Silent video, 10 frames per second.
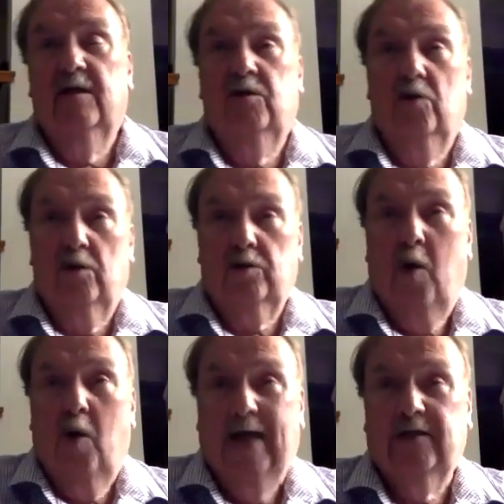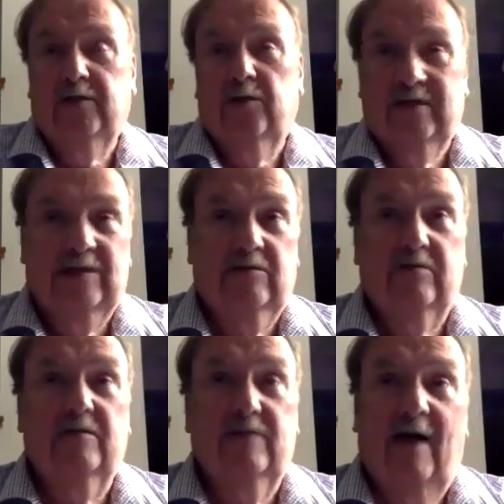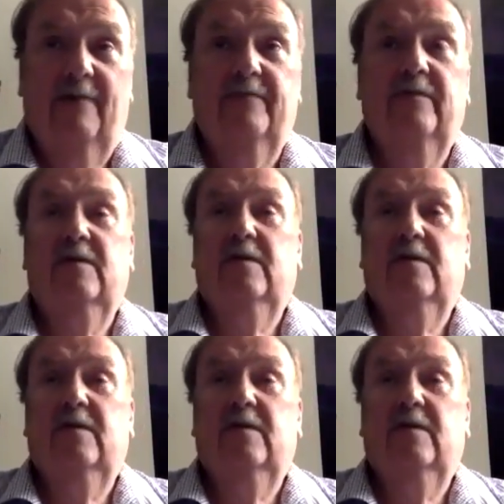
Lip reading: You're twice your sister's love.